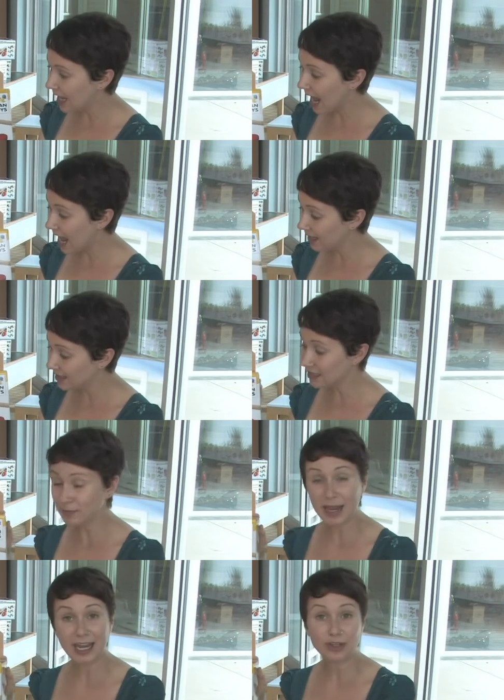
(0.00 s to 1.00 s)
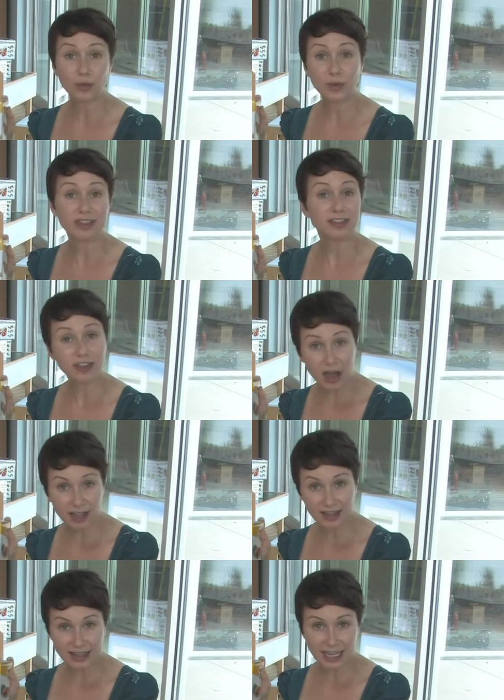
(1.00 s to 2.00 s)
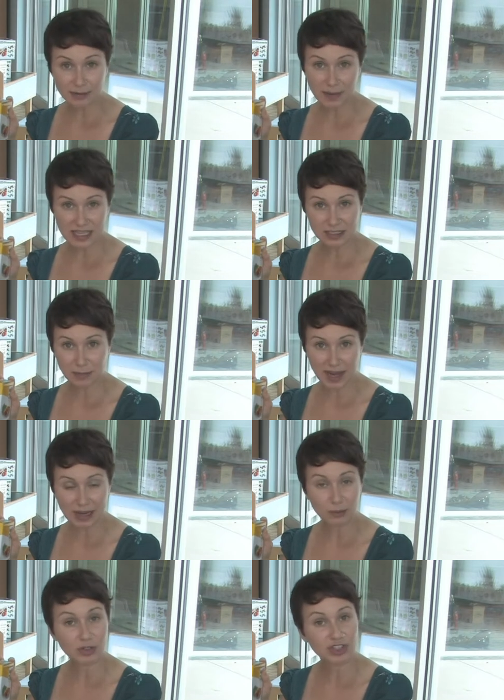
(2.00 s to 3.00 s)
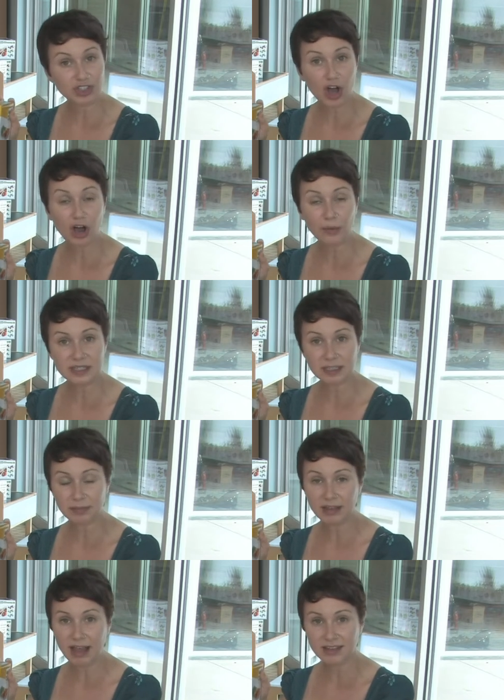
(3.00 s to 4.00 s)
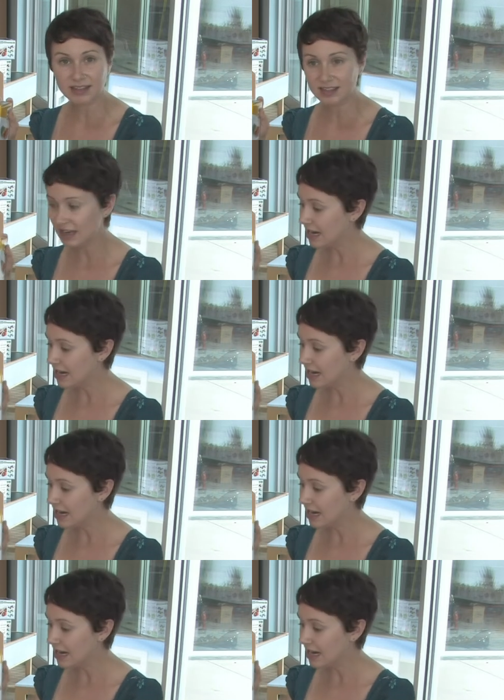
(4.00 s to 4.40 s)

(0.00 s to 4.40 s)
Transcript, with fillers: and it's made with non-lead based paint, which is always a plus.